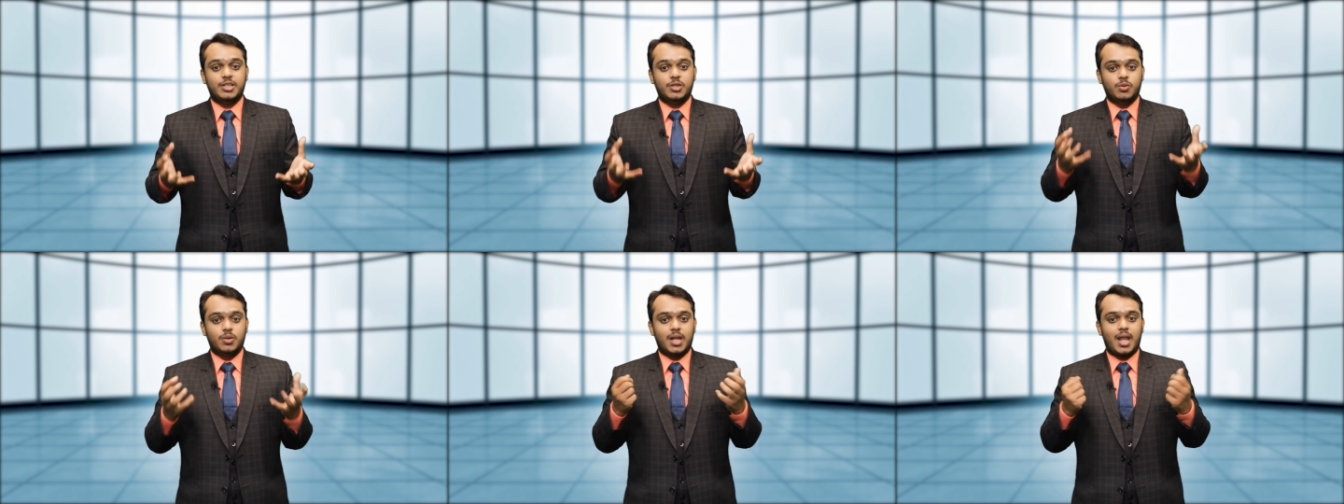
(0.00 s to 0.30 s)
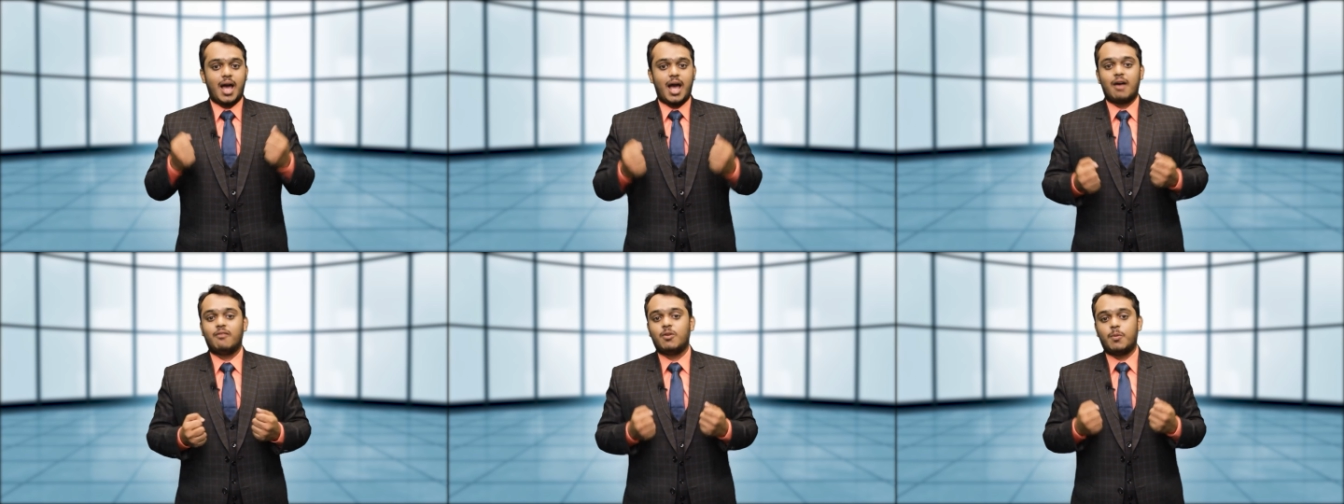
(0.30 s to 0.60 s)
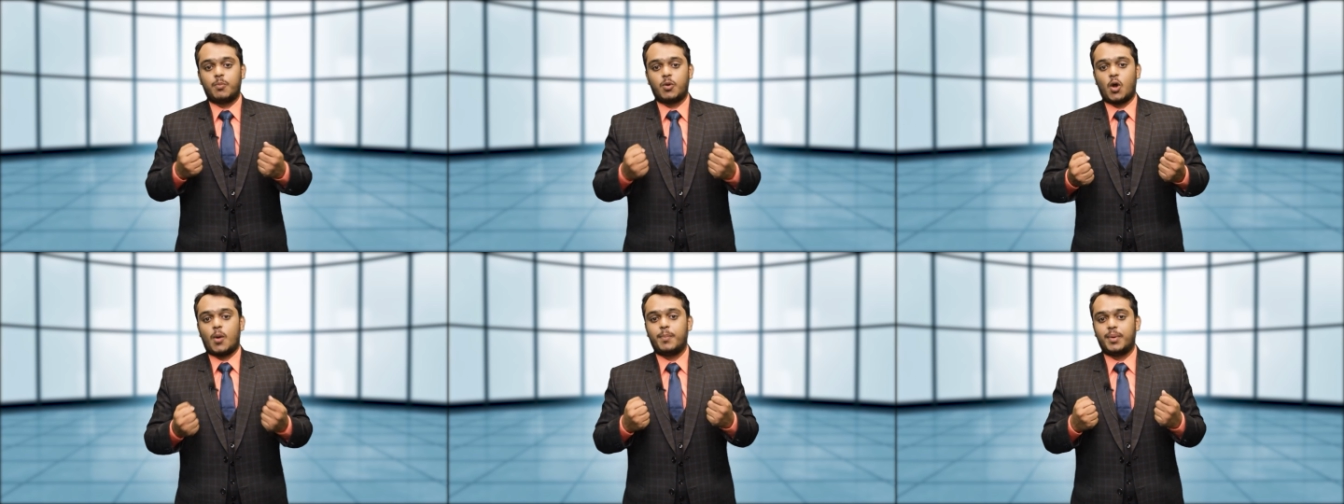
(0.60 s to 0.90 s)
you will have
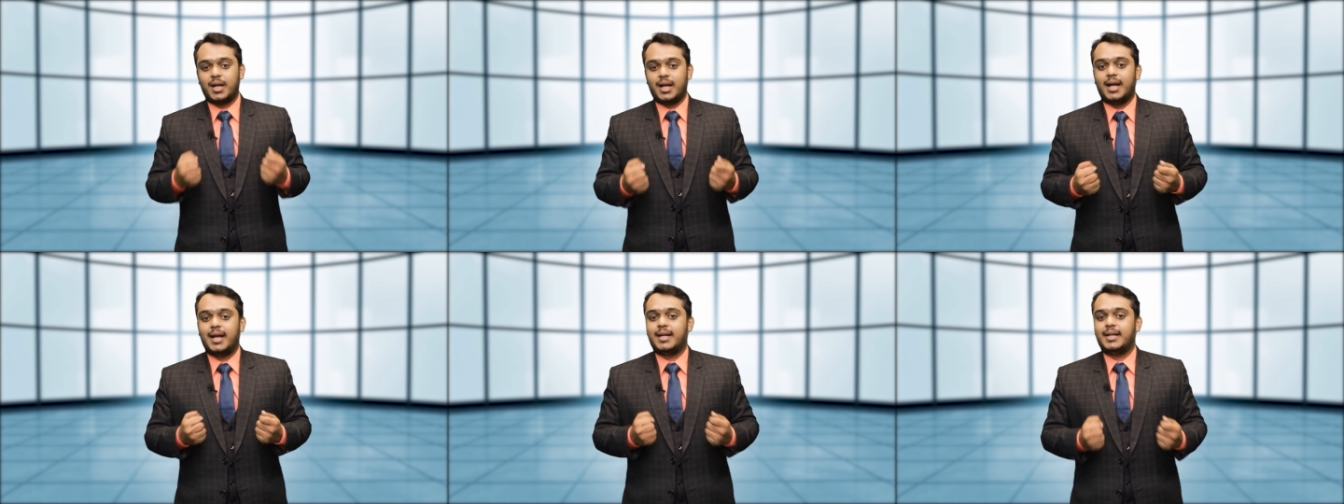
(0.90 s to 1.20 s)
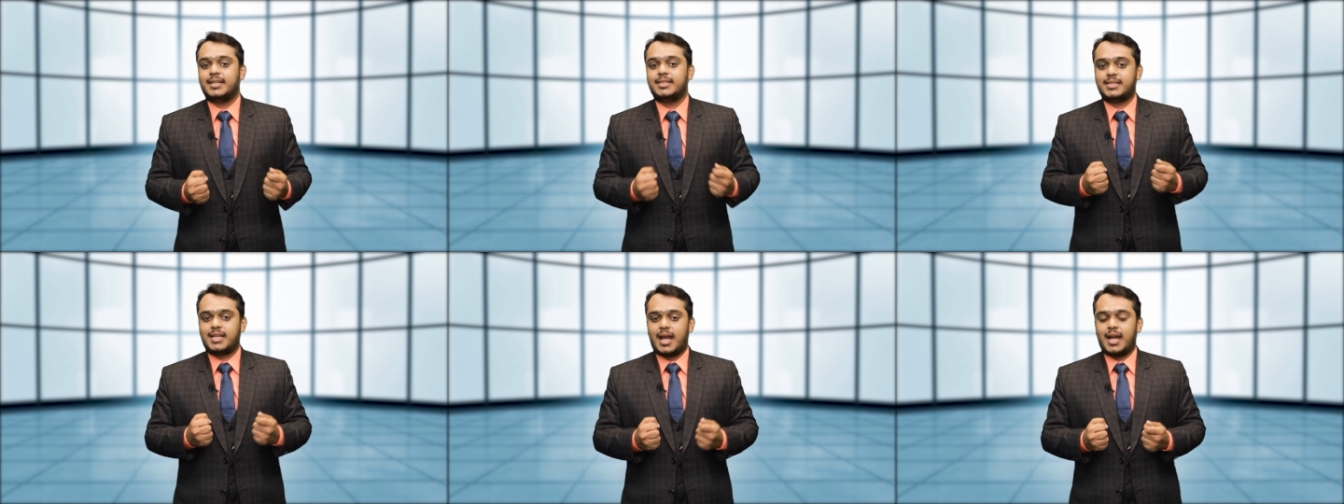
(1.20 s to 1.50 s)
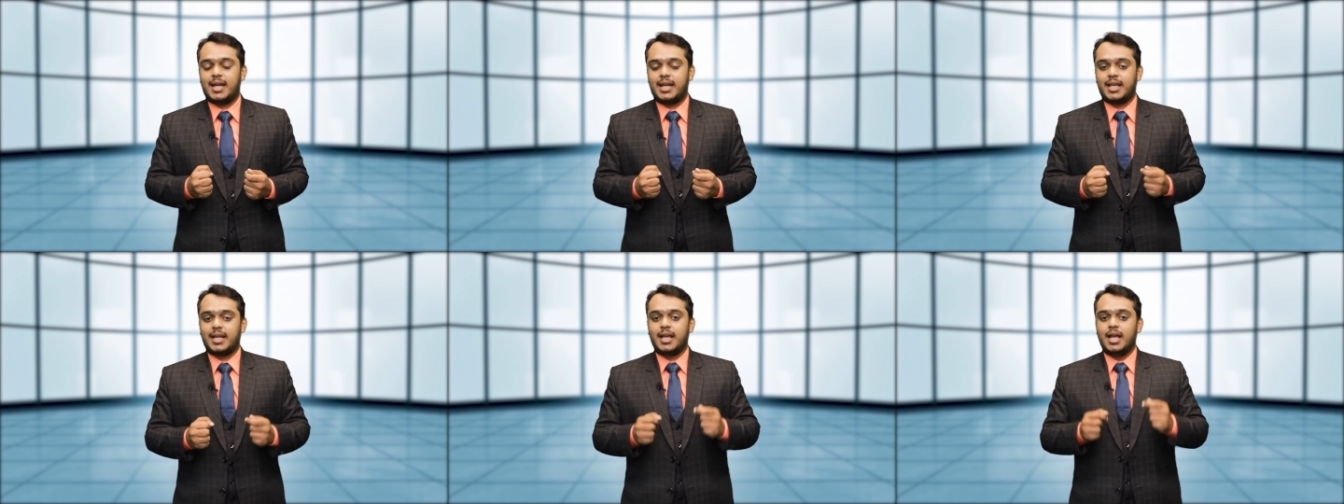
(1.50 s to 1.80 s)
a proper
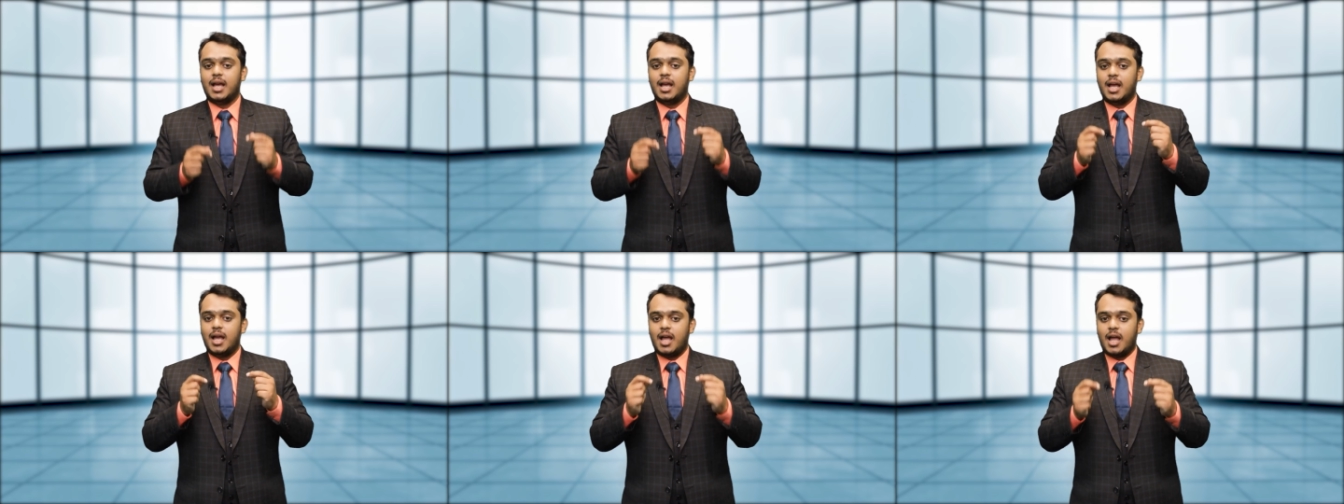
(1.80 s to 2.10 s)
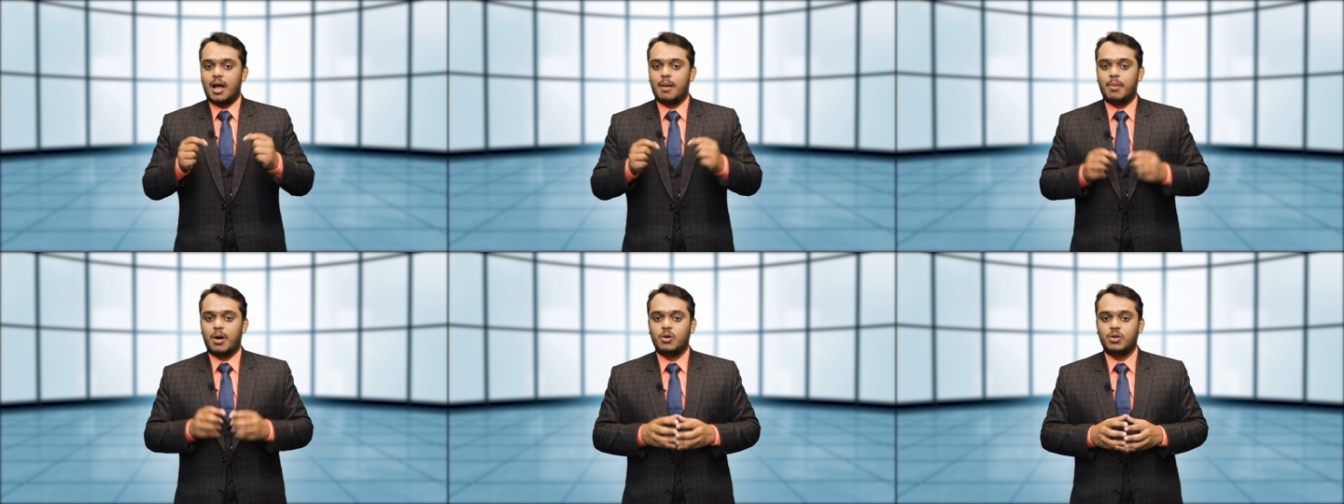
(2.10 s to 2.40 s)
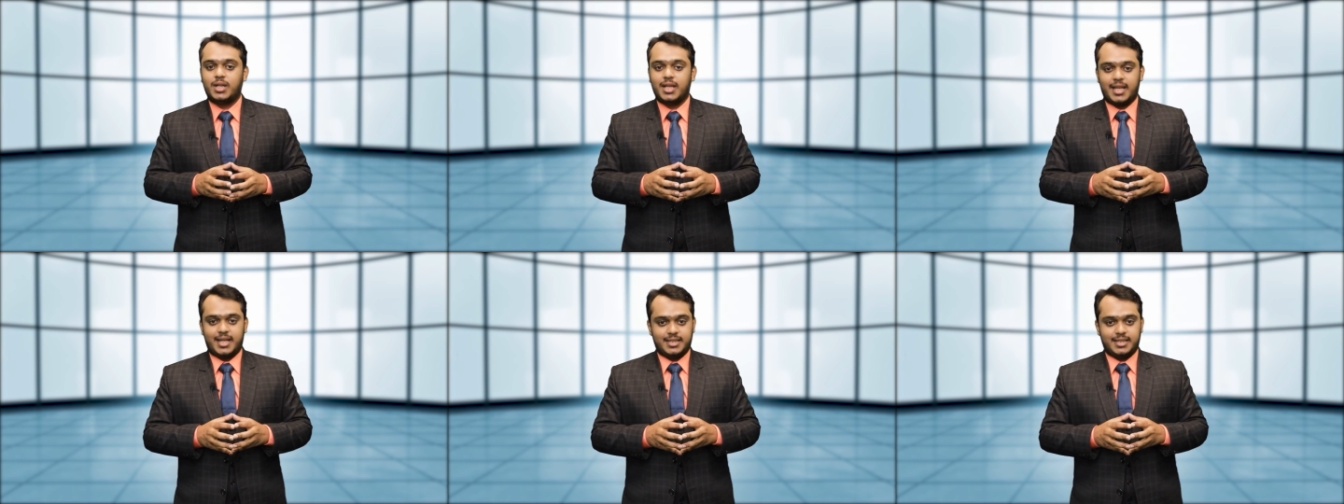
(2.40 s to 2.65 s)
understanding about